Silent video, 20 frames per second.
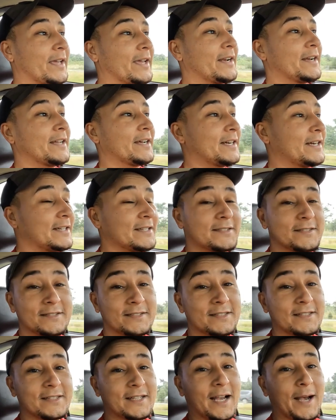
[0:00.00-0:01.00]
and
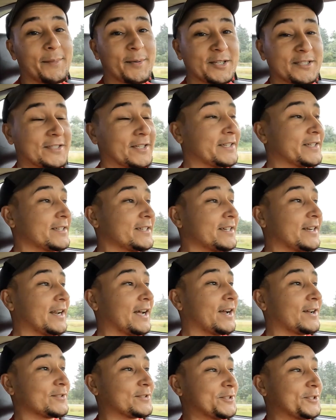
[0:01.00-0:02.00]
I'm excited, and
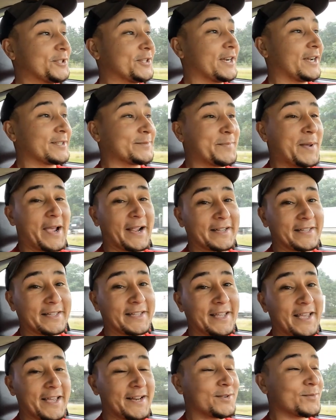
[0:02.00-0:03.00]
I'll see you guys back at
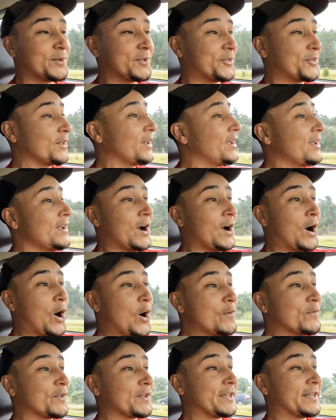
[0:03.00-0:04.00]
the end with
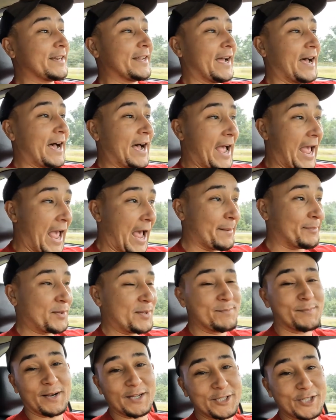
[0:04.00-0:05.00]
hopefully a
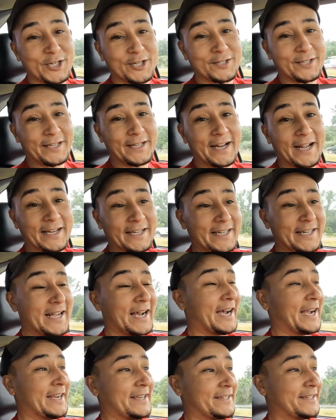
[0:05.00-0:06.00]
happy Mud Junkie
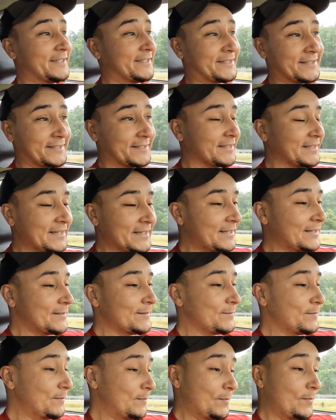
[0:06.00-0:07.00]
99, because,
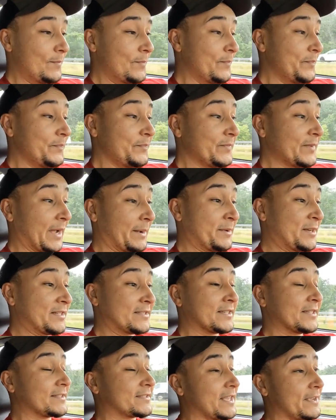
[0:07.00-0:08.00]
I mean,
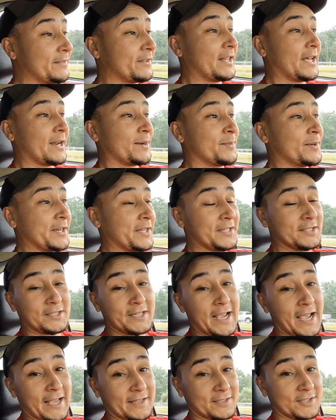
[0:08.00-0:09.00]
he's going to save a lot of money in
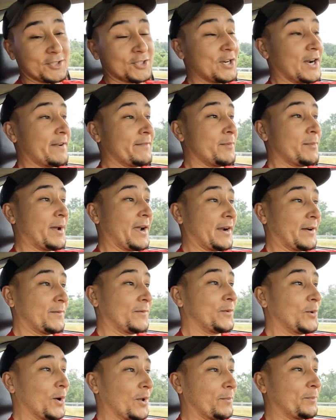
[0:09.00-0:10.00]
gas just driving back
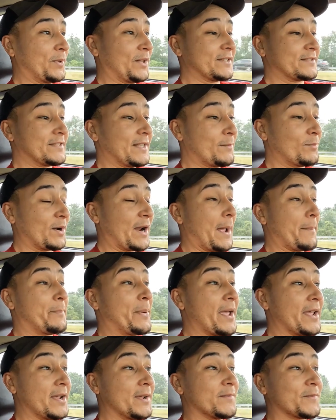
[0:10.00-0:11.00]
and forth. Plus, then when I
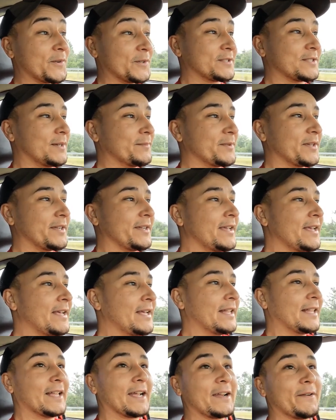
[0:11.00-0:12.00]
pay him for something,
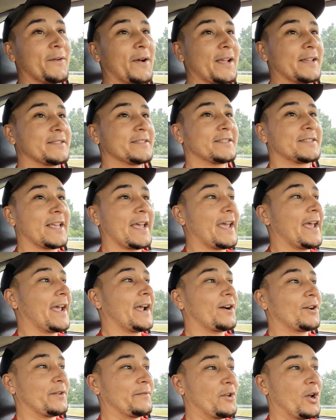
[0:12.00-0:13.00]
like if I say, hey,
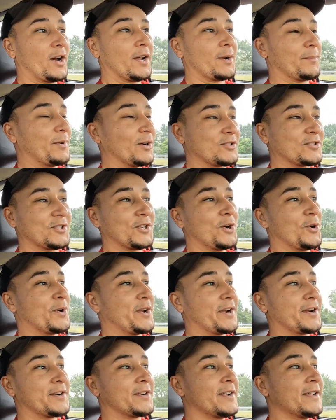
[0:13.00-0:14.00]
I'll give you 100 bucks to go
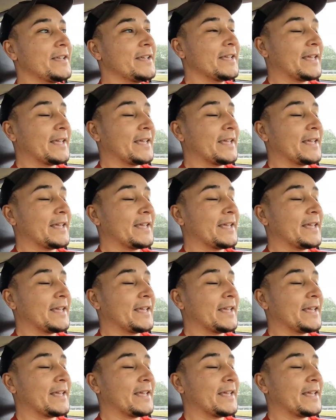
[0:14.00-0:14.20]
here,